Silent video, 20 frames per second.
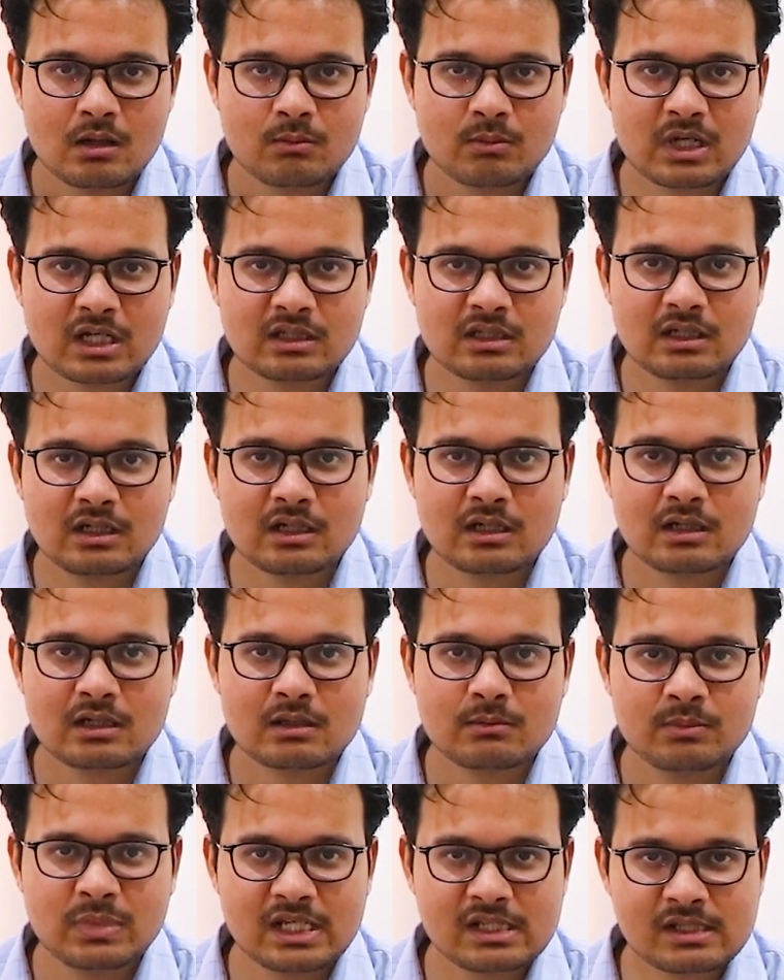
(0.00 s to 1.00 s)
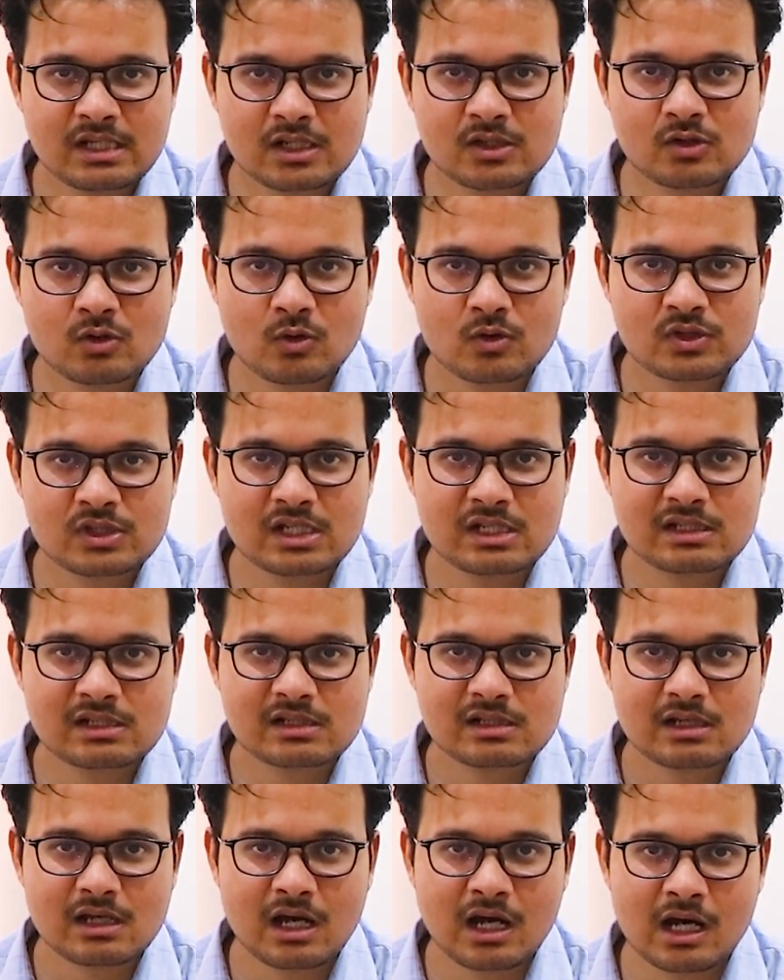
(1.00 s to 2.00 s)
but the basic
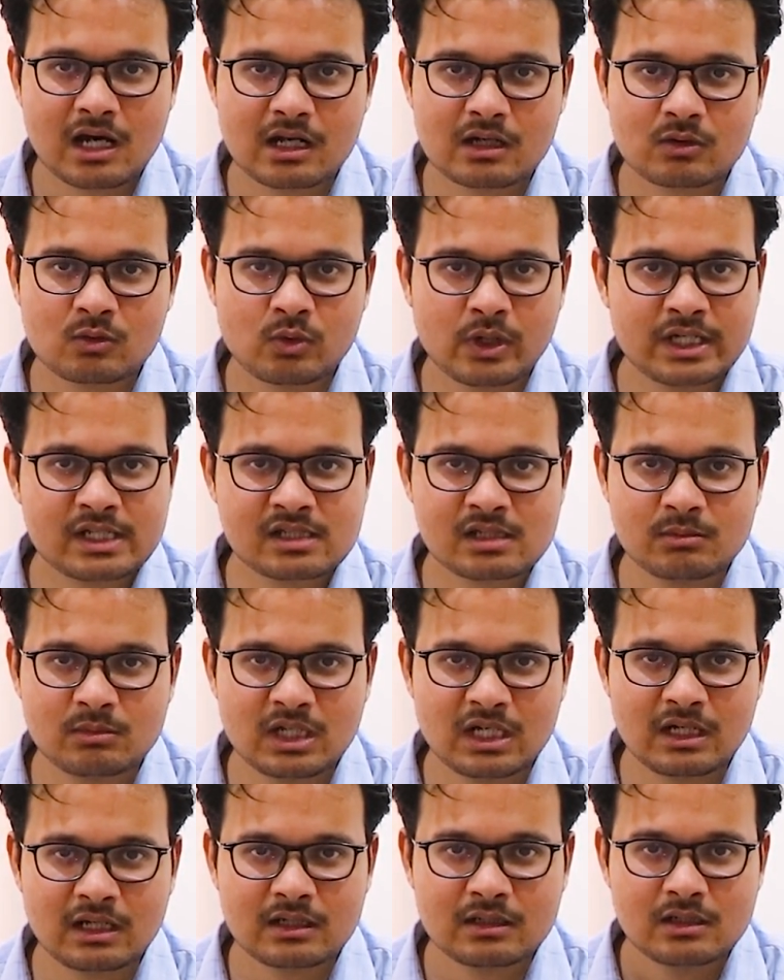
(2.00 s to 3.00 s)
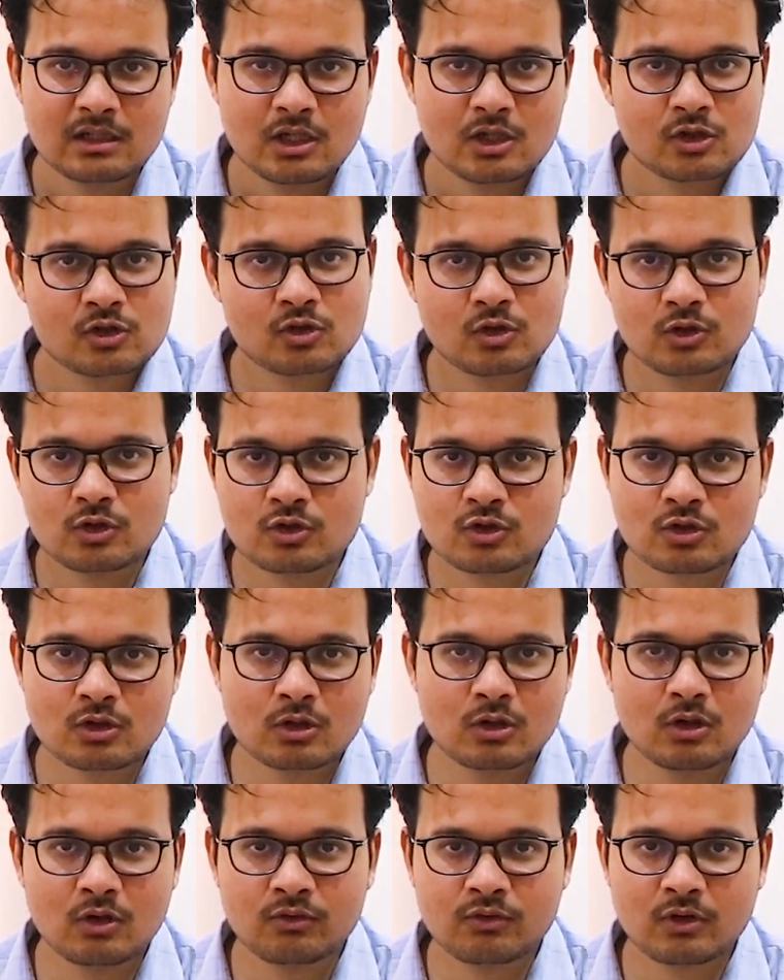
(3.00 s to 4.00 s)
sources are quite similar. So you should
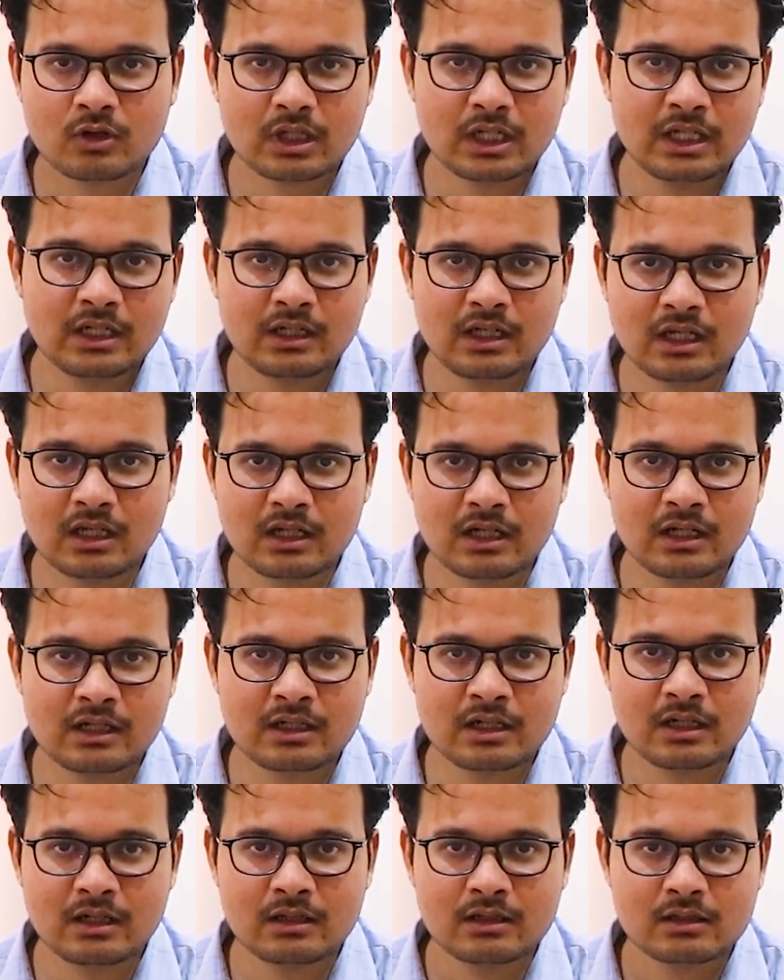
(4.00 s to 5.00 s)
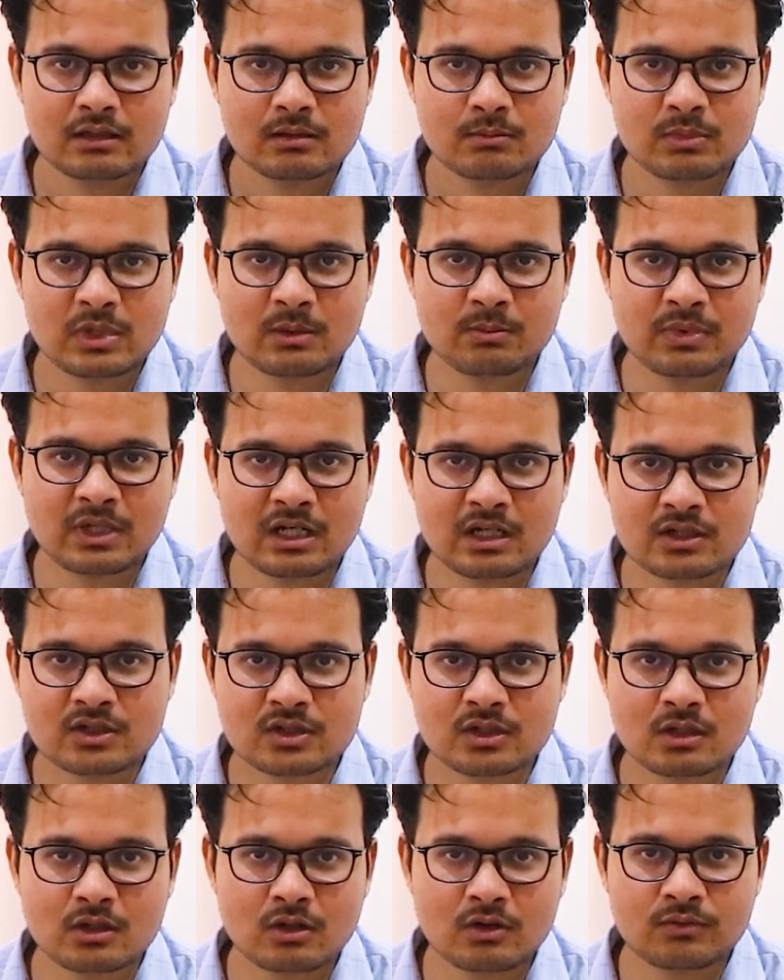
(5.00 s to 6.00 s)
go for integrated
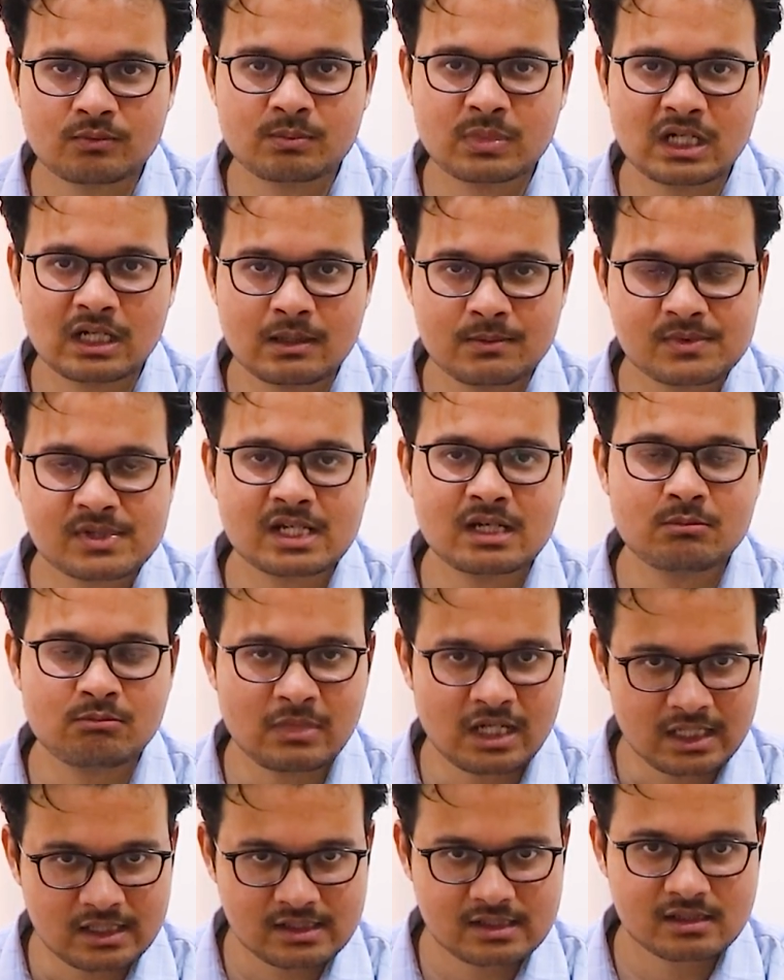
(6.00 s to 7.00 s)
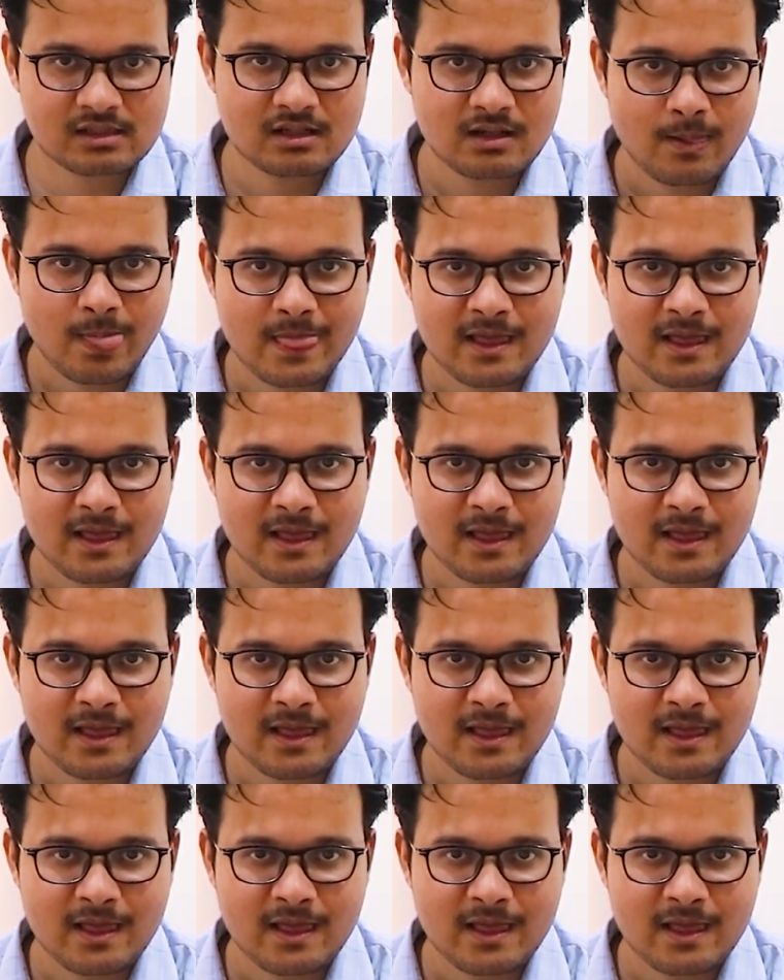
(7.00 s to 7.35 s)
preparation of prelims and mains.